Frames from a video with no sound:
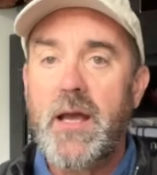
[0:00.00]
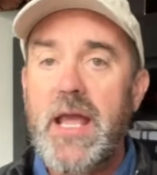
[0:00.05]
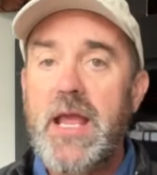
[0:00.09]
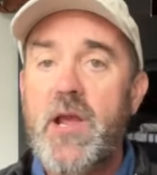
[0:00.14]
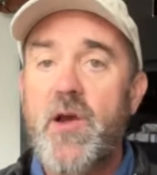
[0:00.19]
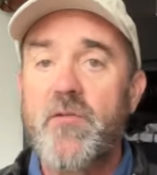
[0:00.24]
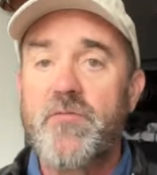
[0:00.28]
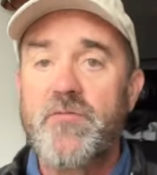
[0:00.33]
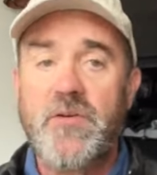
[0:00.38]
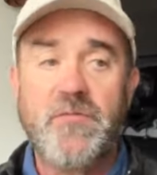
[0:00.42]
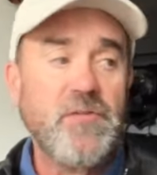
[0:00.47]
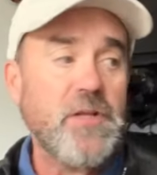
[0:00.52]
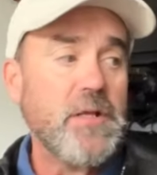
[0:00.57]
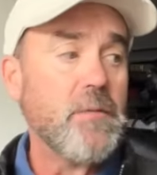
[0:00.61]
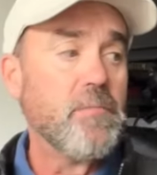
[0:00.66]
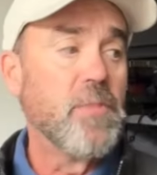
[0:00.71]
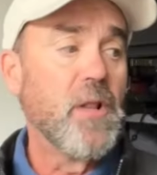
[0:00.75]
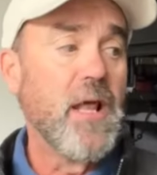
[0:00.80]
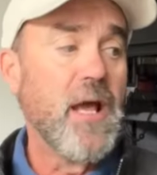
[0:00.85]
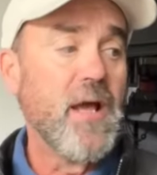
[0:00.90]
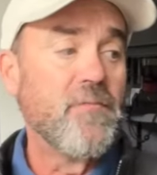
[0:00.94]
A R fifteen
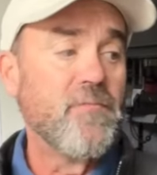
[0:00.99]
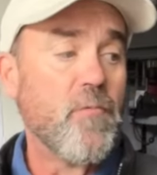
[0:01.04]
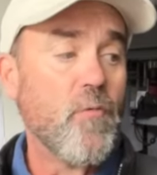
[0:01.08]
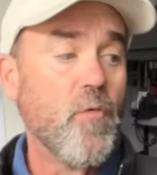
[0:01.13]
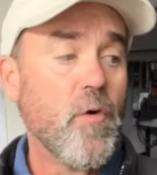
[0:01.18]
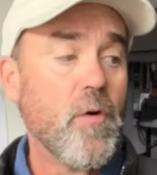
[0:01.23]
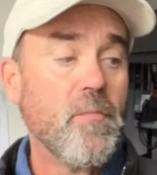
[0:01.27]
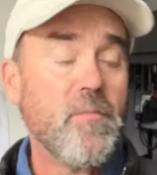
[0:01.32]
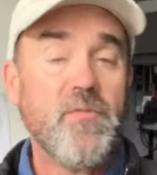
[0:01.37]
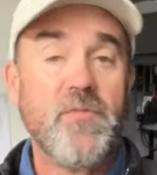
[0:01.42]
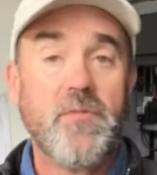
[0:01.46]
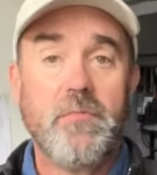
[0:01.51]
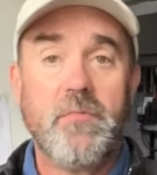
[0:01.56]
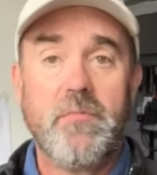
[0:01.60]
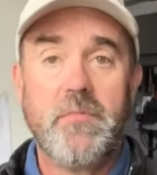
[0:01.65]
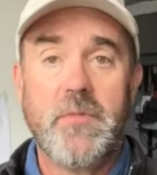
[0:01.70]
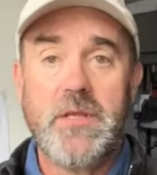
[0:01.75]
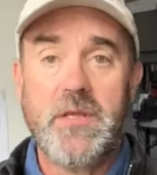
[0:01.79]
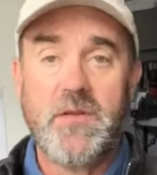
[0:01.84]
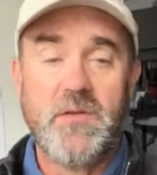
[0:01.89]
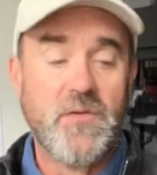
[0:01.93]
platform
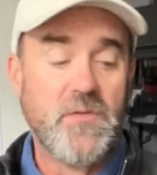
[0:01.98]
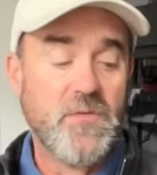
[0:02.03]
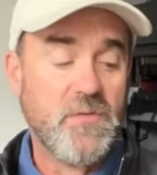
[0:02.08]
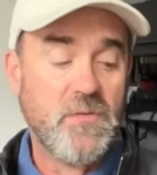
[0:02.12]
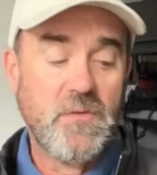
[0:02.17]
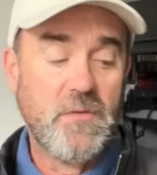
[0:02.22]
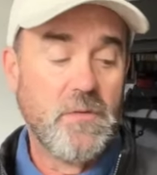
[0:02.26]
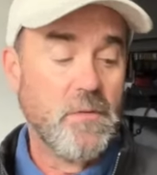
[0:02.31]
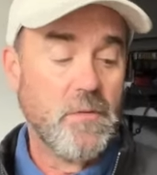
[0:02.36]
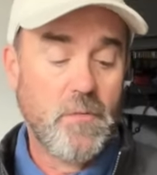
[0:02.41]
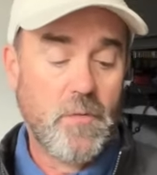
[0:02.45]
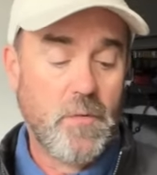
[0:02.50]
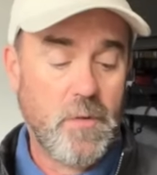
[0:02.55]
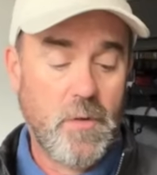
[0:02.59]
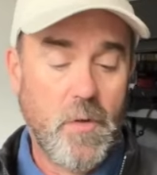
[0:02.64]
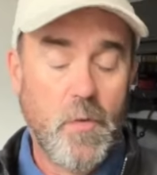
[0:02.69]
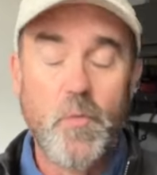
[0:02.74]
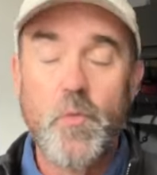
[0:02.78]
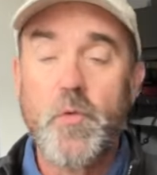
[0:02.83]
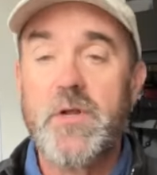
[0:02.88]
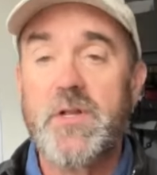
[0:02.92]
is
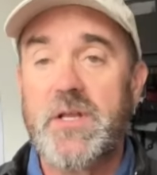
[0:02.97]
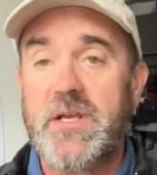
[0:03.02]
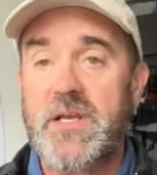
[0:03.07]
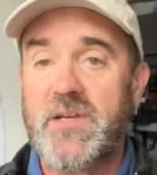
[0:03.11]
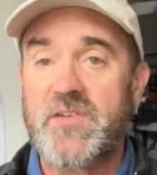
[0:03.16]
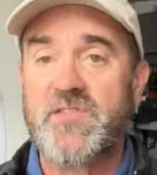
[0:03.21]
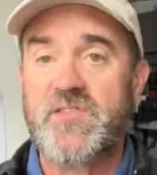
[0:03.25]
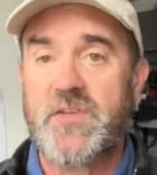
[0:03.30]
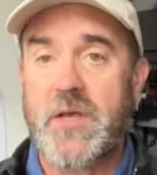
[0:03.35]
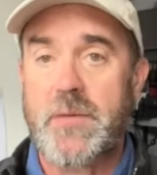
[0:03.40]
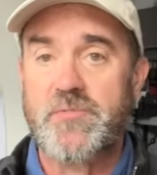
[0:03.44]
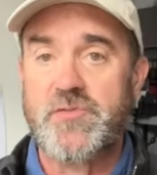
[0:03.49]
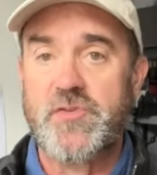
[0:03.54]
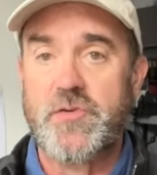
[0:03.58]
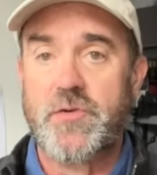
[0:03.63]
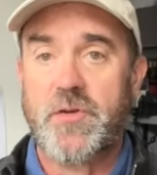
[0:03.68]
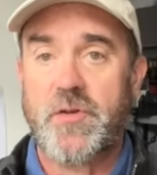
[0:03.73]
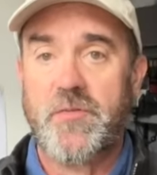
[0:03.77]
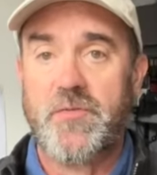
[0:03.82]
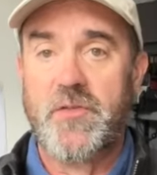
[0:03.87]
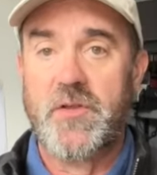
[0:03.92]
really
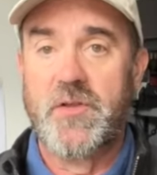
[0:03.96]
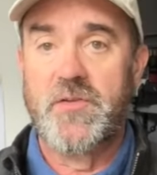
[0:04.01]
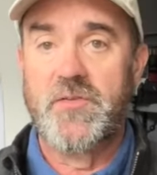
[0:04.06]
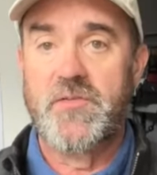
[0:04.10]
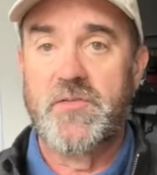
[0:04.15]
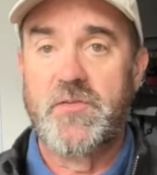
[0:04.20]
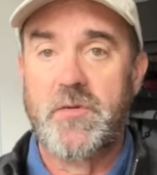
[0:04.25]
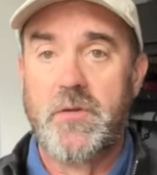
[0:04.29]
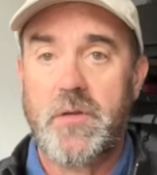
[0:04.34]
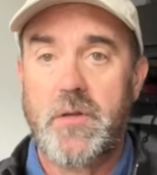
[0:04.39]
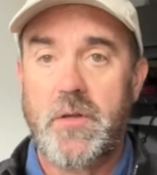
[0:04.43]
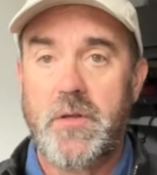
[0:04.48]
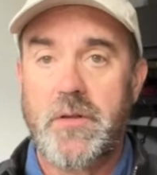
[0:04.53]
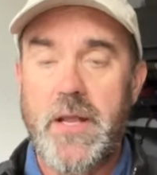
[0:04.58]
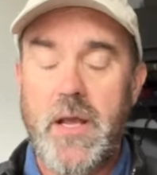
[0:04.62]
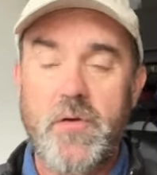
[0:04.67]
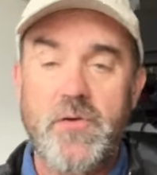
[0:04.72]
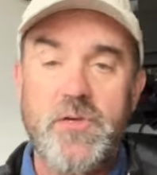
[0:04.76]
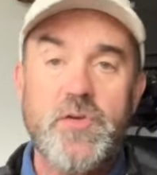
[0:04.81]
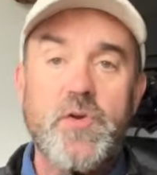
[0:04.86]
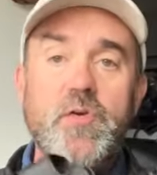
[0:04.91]
exceptional at this.
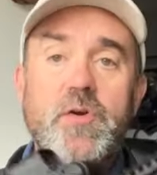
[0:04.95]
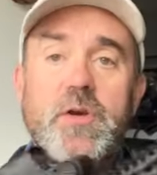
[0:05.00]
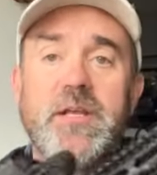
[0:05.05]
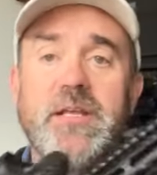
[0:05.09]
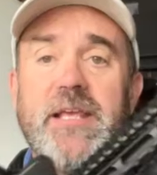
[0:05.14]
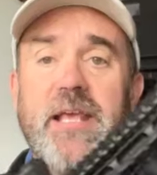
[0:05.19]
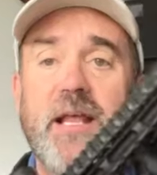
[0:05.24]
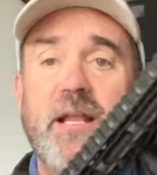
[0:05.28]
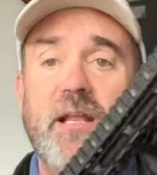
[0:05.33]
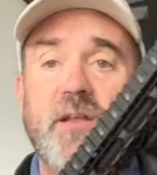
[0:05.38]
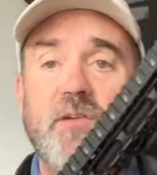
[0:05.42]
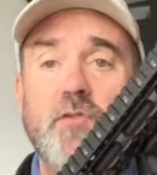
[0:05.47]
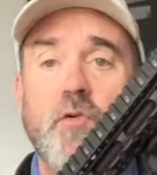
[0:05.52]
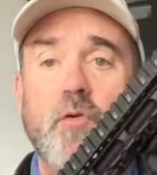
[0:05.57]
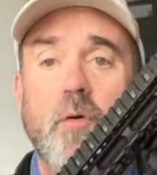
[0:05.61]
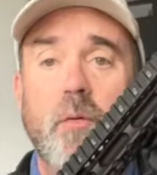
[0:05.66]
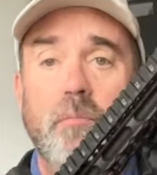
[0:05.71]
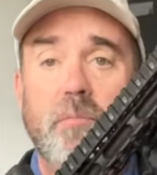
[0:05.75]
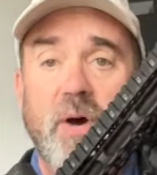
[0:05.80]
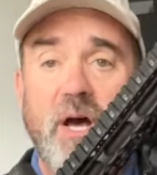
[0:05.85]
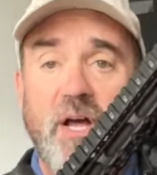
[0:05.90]
Now, you can get into
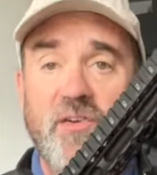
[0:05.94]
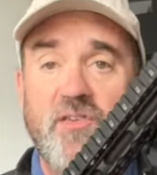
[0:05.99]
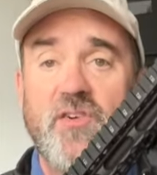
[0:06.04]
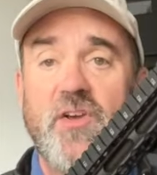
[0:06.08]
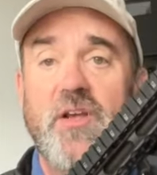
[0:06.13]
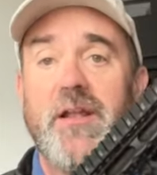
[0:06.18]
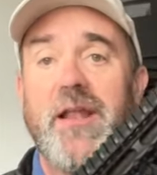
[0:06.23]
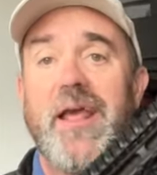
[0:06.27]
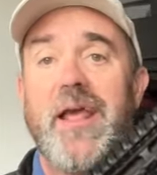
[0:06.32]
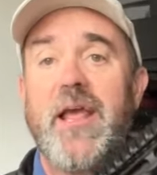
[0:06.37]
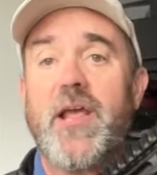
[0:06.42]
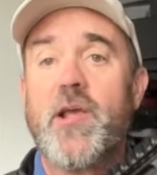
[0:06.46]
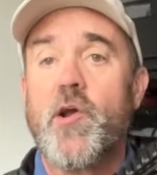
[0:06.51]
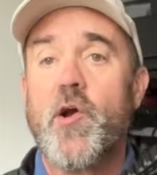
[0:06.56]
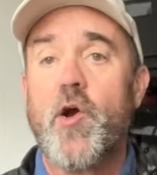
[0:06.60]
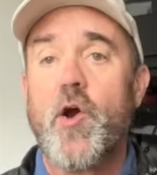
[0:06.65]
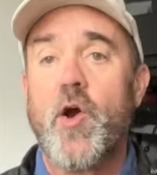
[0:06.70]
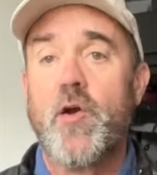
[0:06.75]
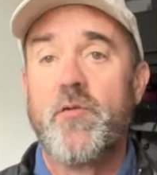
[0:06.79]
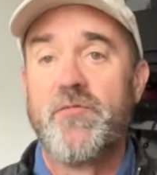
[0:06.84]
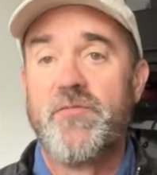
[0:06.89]
a budget A
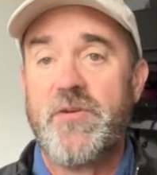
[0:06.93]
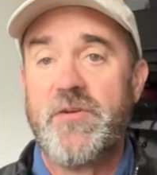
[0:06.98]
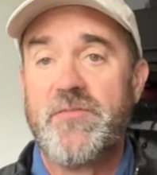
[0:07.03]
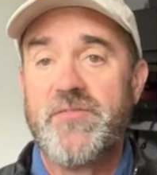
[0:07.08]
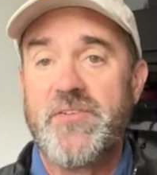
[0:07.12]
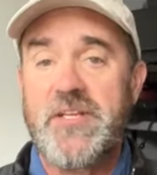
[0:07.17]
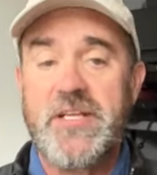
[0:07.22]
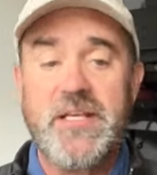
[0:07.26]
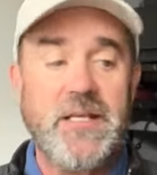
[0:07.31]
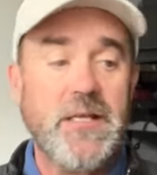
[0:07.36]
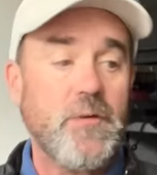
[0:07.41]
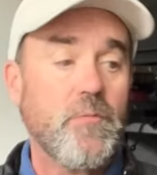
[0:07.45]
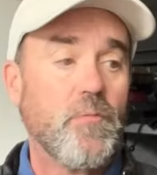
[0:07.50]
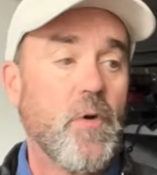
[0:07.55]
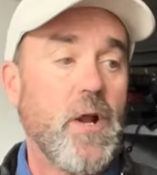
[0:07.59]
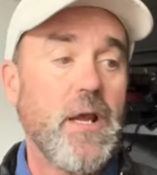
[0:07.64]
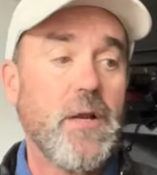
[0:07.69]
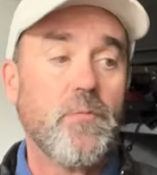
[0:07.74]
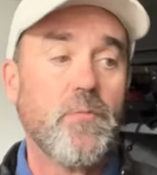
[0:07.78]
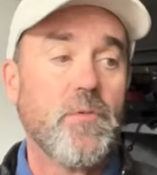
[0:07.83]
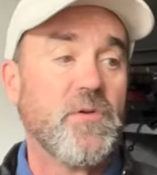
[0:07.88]
R fifteen,
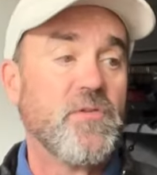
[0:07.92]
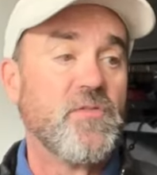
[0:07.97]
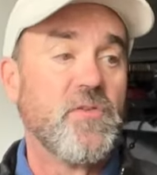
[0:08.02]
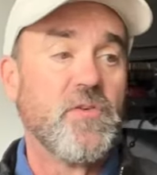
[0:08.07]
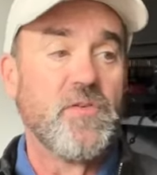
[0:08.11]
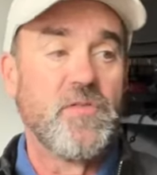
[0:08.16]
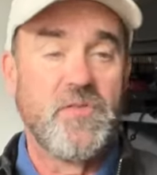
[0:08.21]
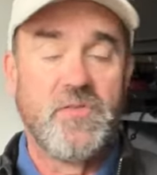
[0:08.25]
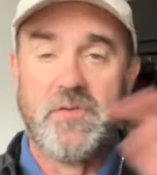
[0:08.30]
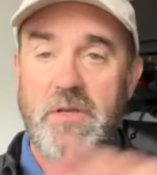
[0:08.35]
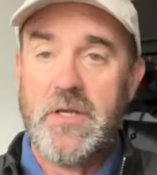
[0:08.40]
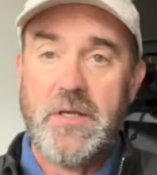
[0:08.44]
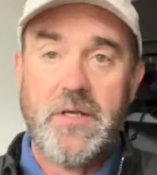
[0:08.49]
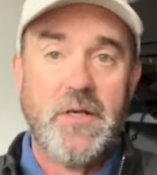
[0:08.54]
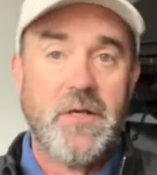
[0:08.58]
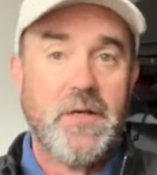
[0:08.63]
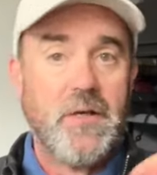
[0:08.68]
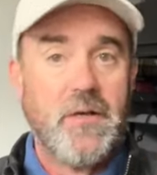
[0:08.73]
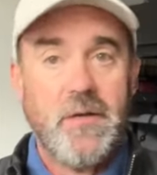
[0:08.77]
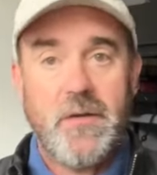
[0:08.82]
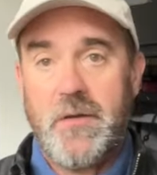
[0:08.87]
right, with just
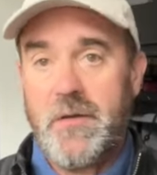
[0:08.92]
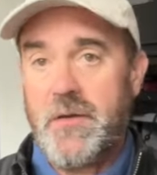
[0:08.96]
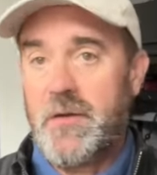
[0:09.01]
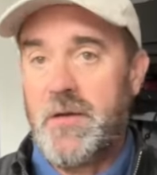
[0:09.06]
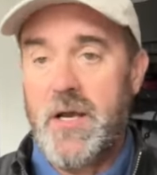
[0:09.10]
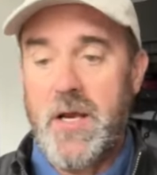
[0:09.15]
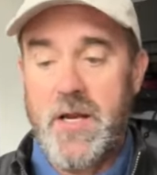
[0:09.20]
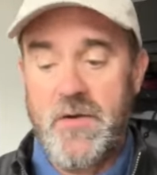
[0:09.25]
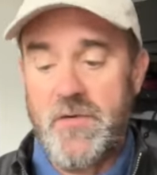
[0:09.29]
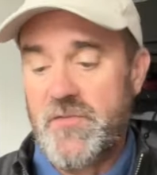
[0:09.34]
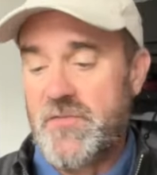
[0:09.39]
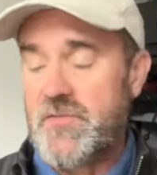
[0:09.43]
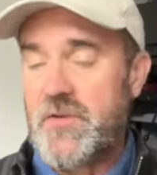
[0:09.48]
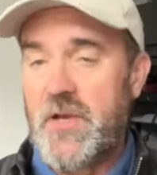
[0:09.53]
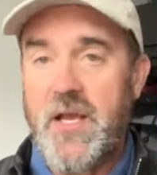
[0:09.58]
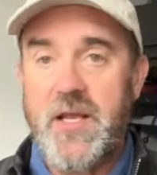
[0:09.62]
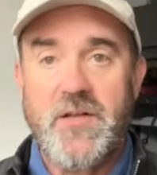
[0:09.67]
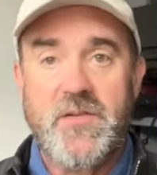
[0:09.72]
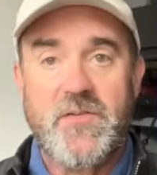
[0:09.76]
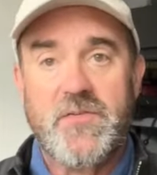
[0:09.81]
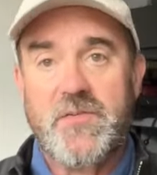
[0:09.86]
iron
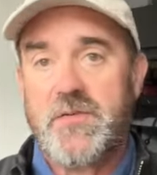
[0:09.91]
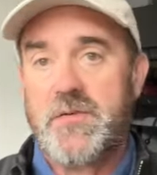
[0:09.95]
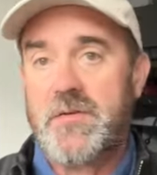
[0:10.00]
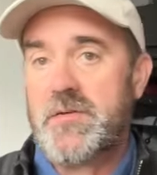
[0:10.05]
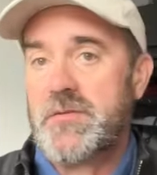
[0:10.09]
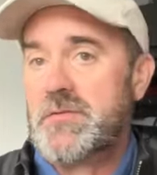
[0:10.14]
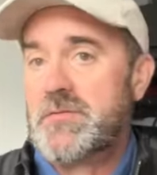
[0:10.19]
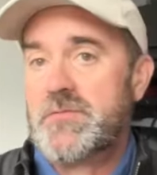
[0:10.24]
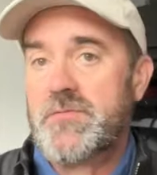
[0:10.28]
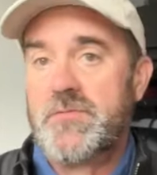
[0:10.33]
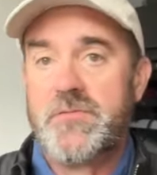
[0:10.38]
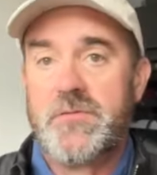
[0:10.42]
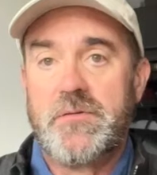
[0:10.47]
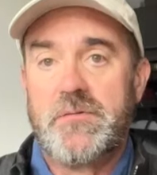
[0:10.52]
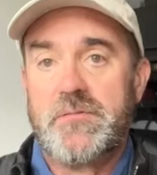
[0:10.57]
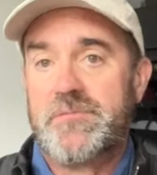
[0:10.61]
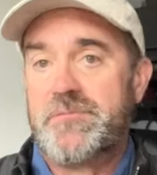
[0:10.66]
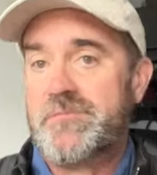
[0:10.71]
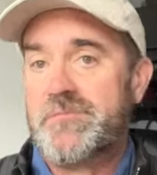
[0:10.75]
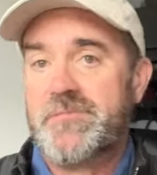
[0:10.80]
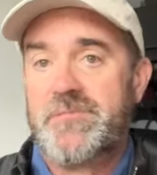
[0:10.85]
sights for
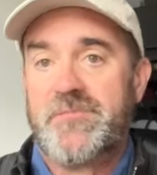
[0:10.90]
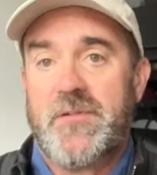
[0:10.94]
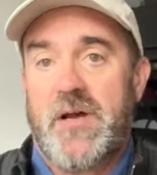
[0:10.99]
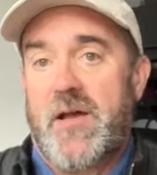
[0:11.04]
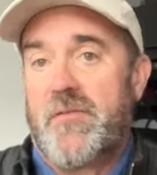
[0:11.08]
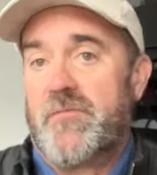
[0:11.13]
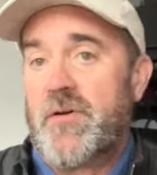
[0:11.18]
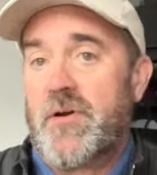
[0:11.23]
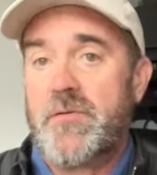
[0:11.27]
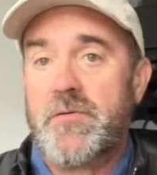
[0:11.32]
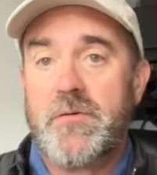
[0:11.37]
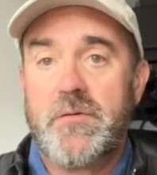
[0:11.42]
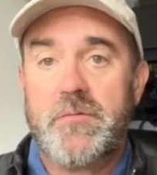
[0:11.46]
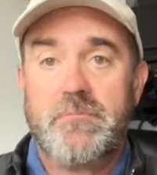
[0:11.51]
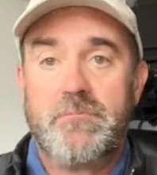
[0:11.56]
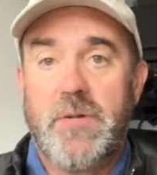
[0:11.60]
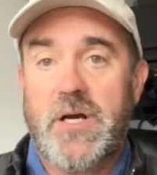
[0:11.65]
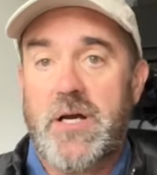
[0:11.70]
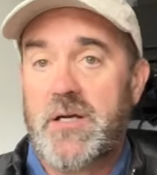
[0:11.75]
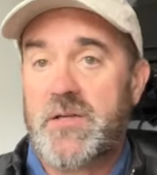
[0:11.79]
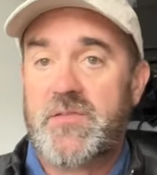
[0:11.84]
five hundred
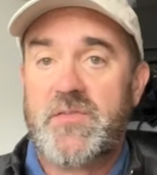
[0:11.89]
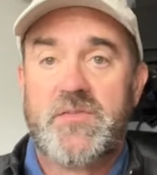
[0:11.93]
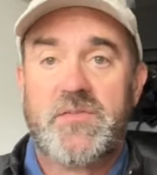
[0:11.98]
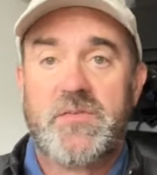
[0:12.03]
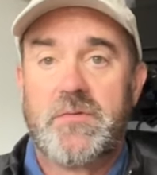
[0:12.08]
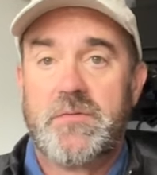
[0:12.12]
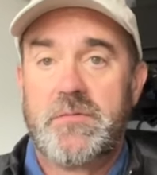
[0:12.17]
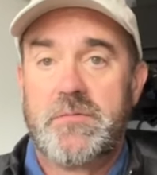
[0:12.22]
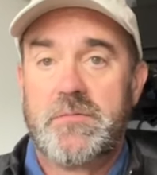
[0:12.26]
bucks,